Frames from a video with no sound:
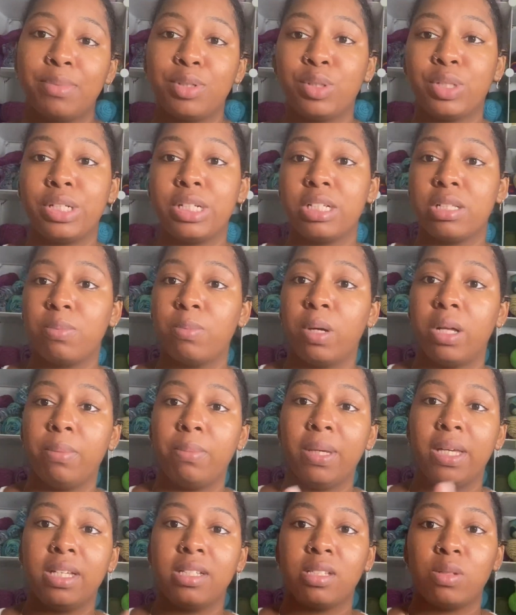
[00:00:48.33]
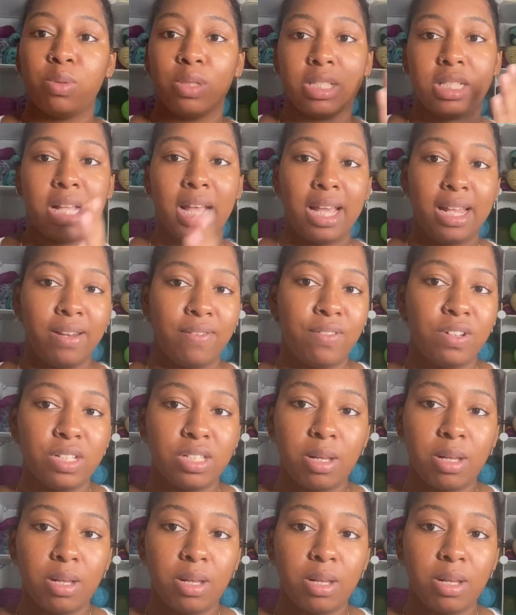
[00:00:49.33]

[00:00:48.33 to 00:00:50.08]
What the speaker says: during this month because it was the end of the